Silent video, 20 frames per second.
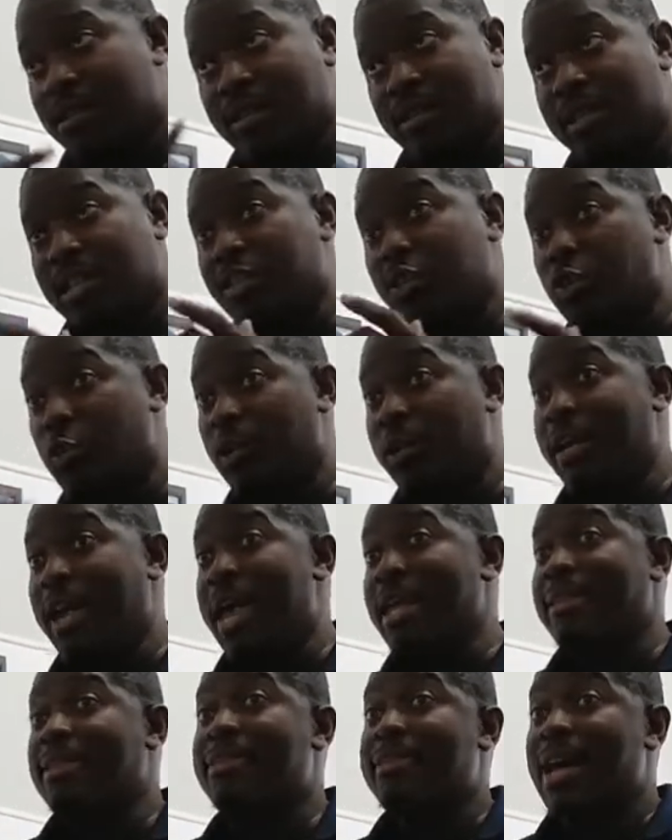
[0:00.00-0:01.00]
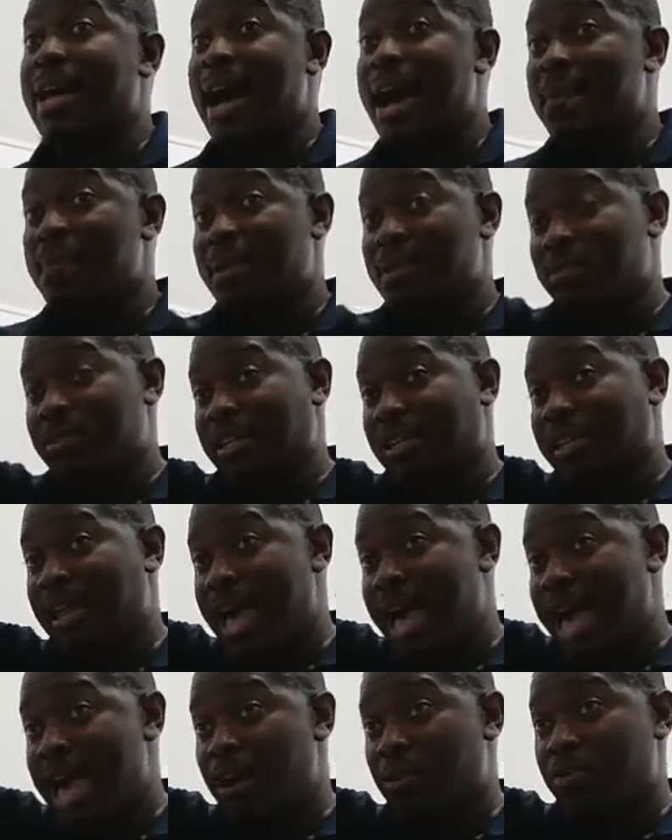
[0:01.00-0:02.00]
let's do it. And at the time, there was a
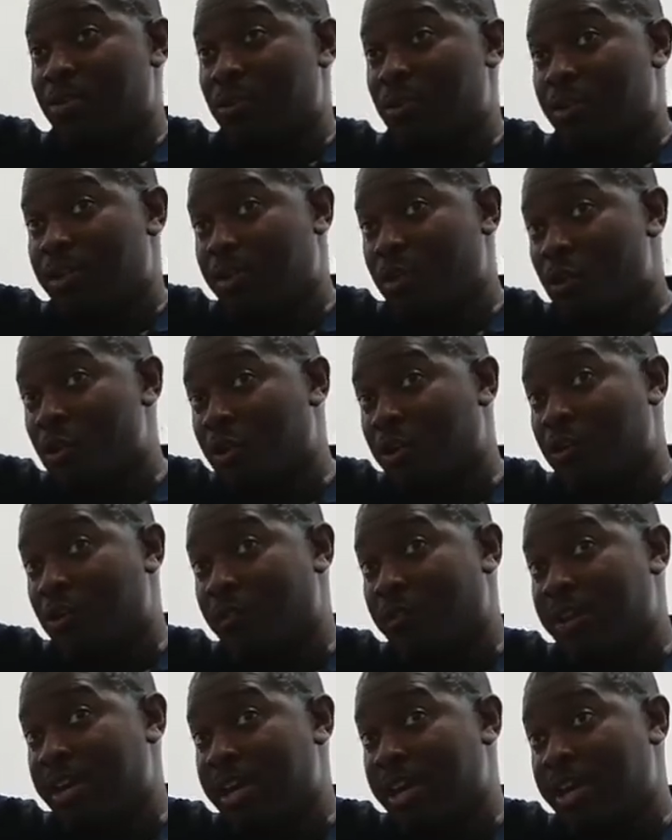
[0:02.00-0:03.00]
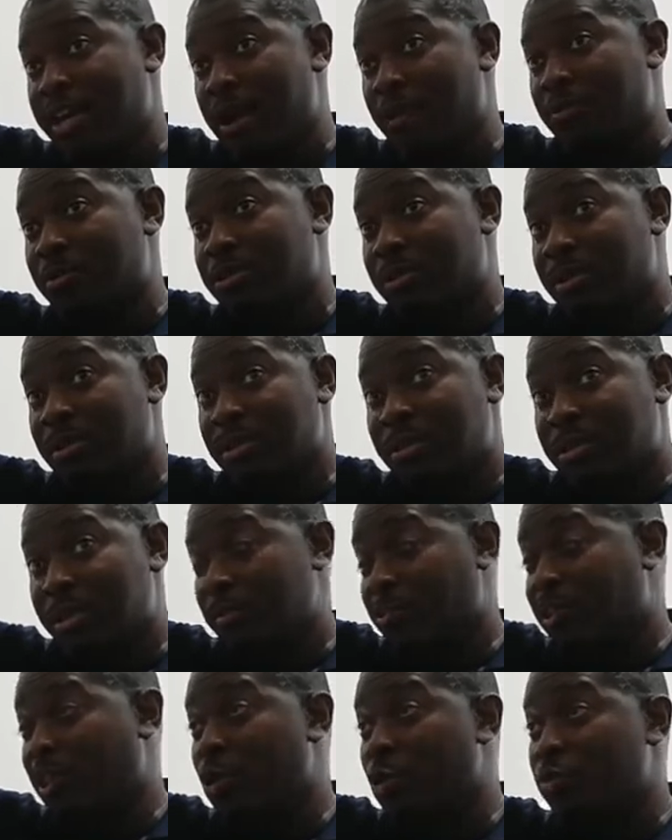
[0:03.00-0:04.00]
lounge on the corner over here it
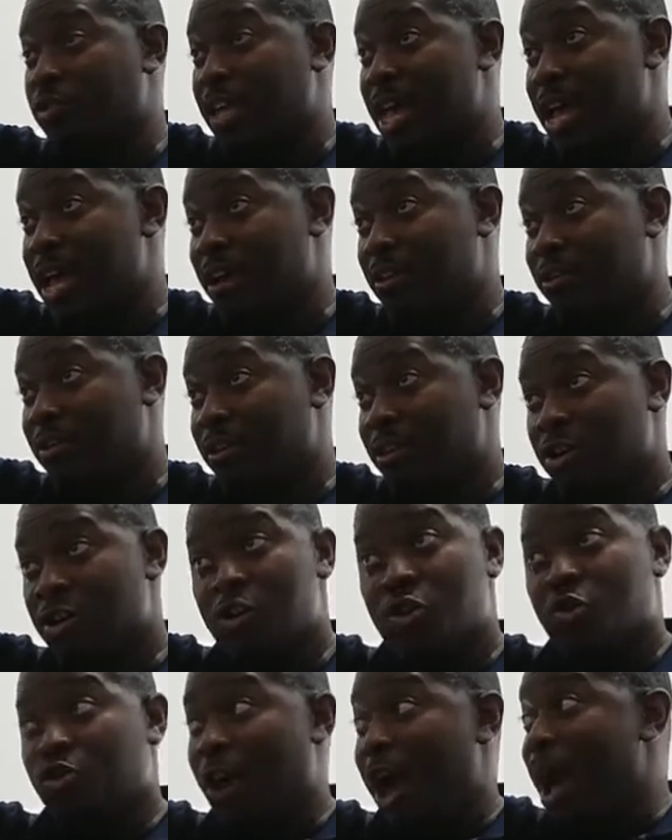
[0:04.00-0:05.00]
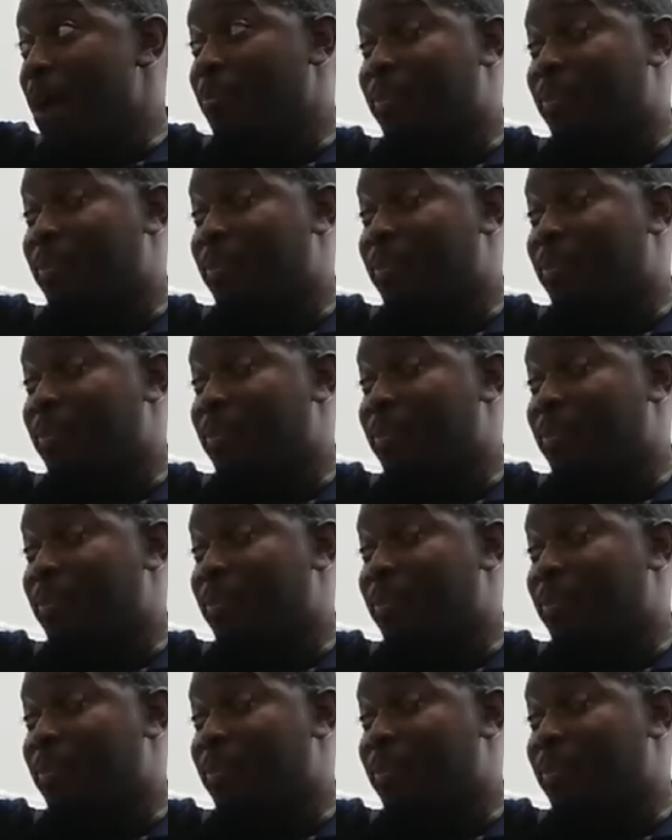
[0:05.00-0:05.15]
was closed down. Mm-hmm. So I'm